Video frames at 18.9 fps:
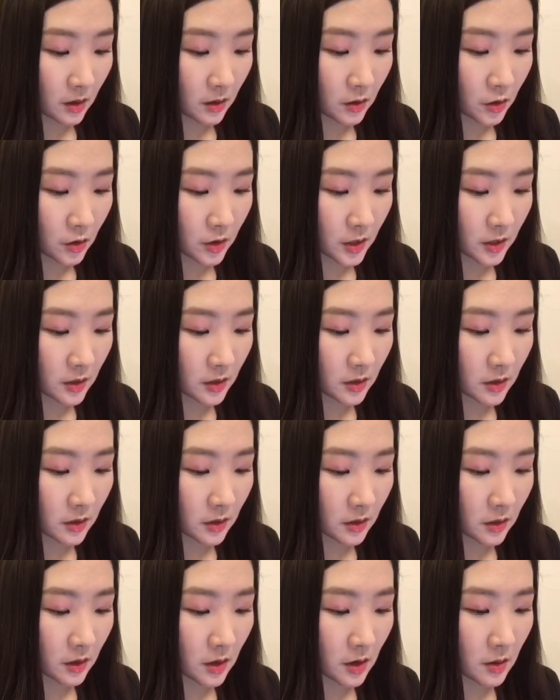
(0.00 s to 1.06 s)
And her
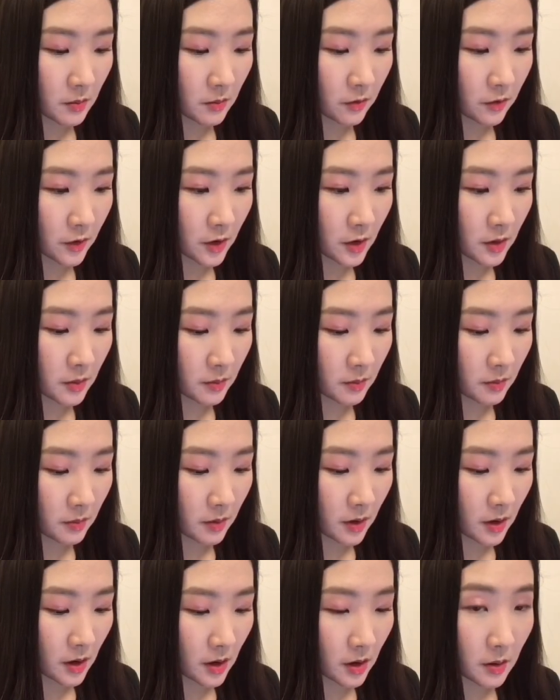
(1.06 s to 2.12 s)
dress is gonna come
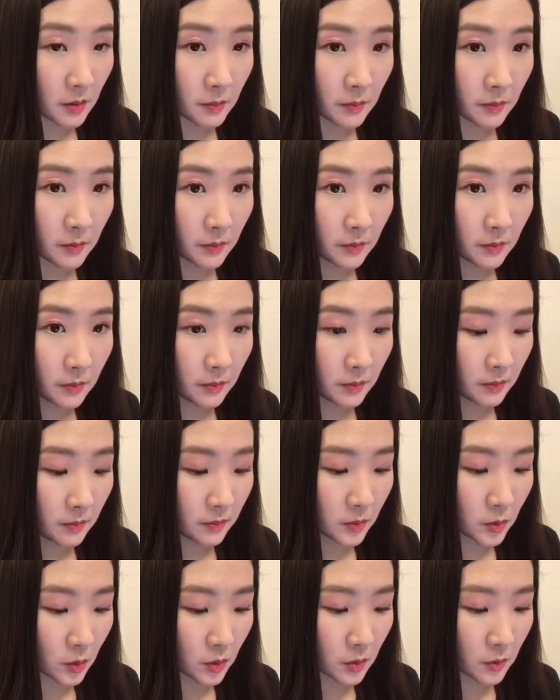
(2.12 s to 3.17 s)
from
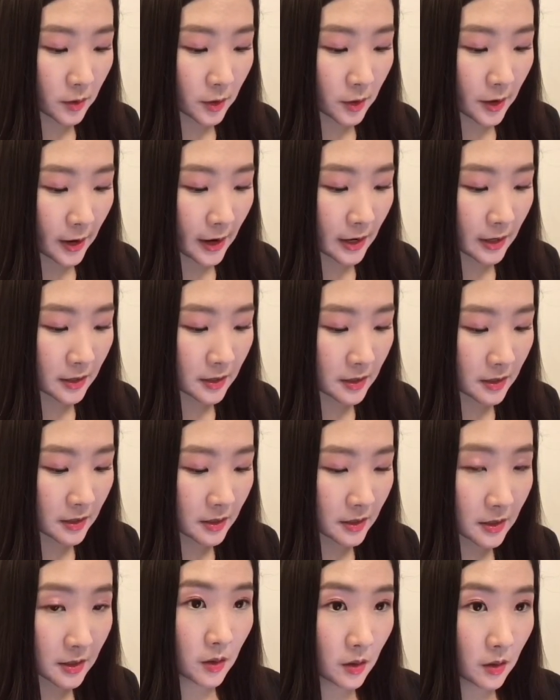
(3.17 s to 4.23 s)
sort of where her
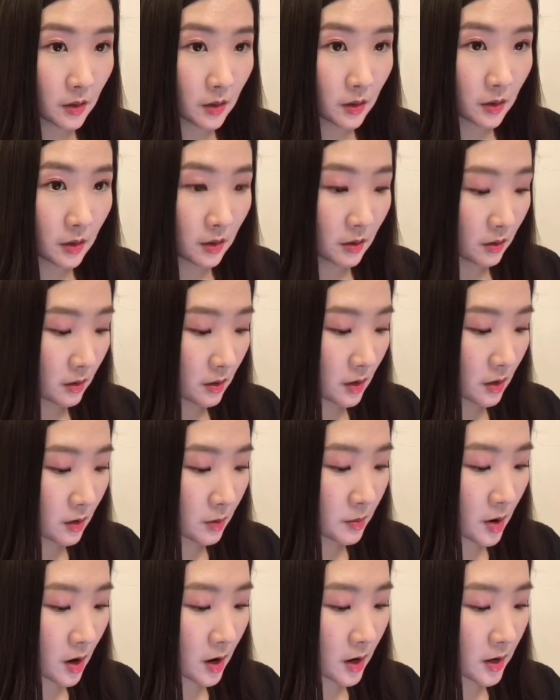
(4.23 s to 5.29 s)
hand is.
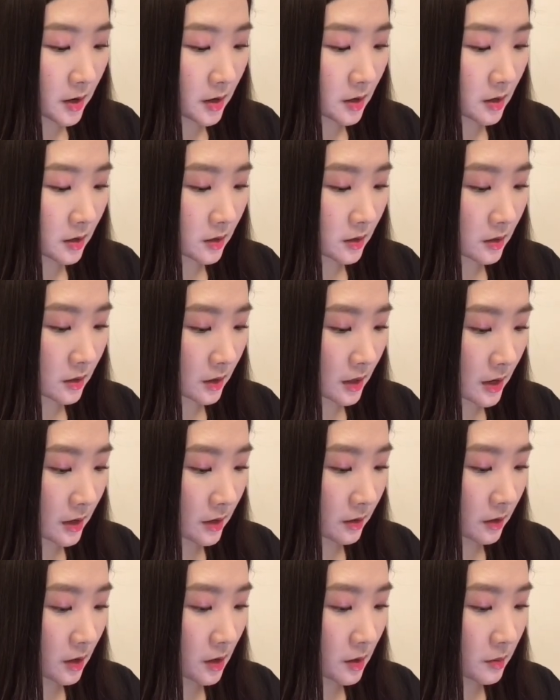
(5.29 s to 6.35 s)
The other part is
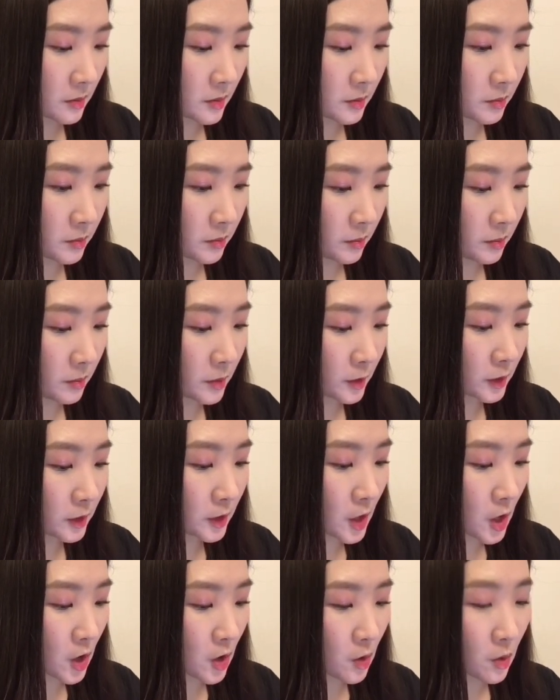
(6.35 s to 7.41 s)
gonna kind of come
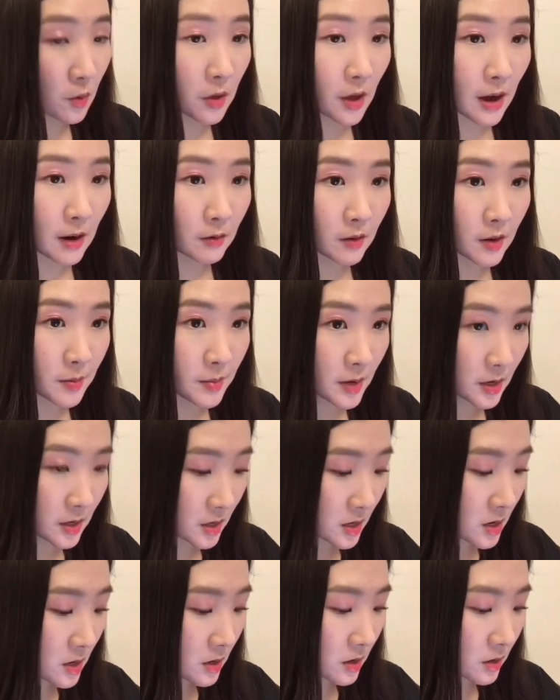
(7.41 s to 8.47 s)
below that
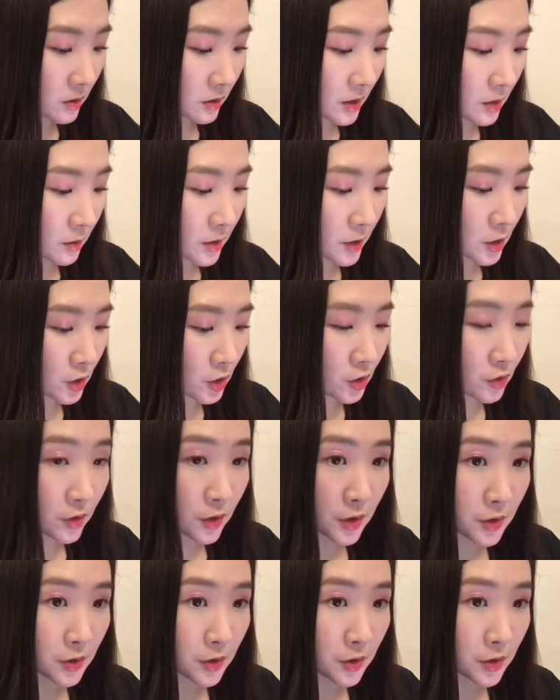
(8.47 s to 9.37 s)
ribbon that we just